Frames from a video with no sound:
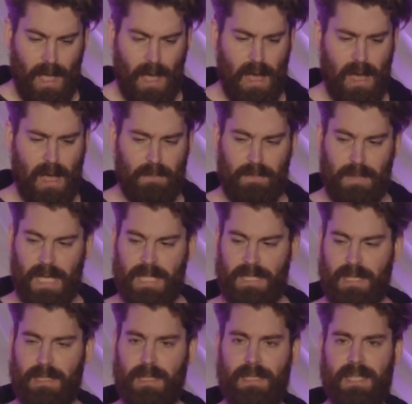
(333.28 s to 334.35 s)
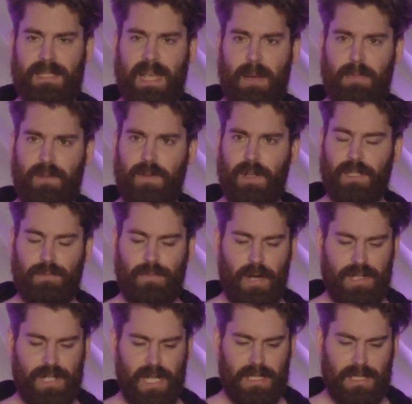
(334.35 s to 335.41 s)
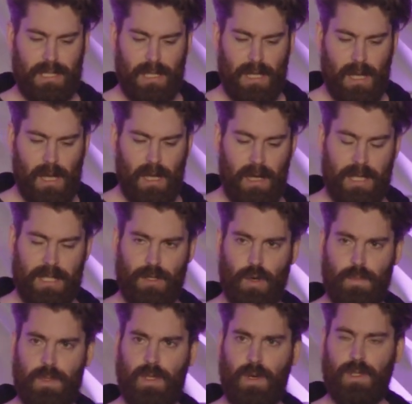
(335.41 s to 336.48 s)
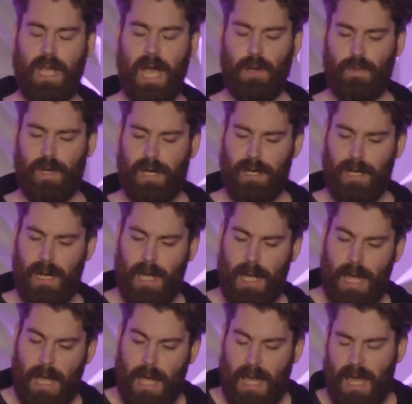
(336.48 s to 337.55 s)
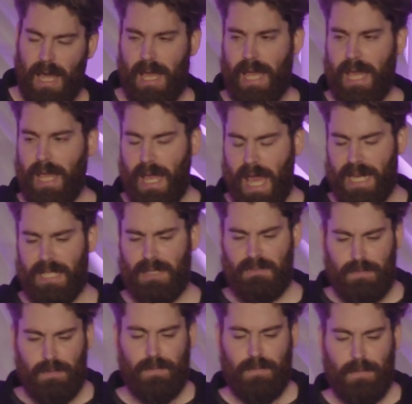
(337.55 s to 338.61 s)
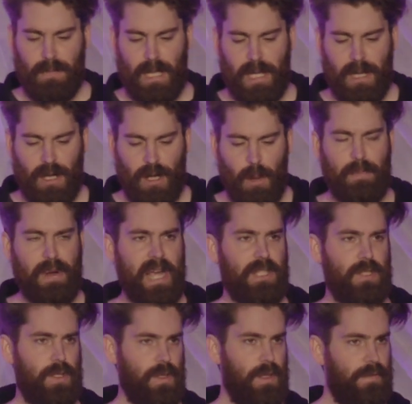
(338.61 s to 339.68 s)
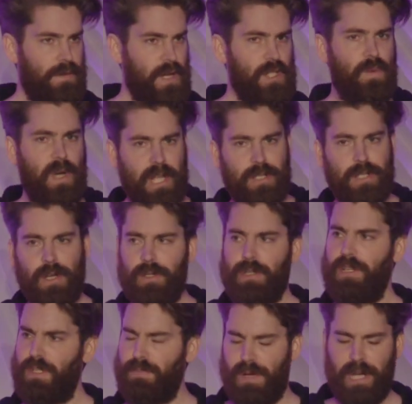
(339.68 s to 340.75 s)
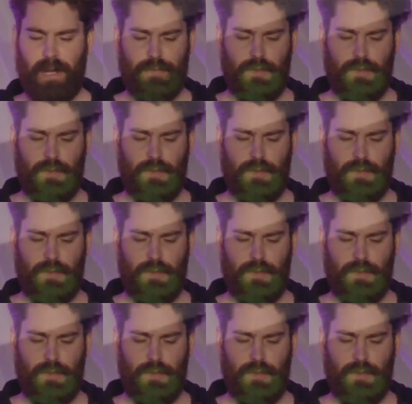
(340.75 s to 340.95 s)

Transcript: It's a DARPA-funded project. It's open source hardware, and it, compared to the first one I've shown you, it's pretty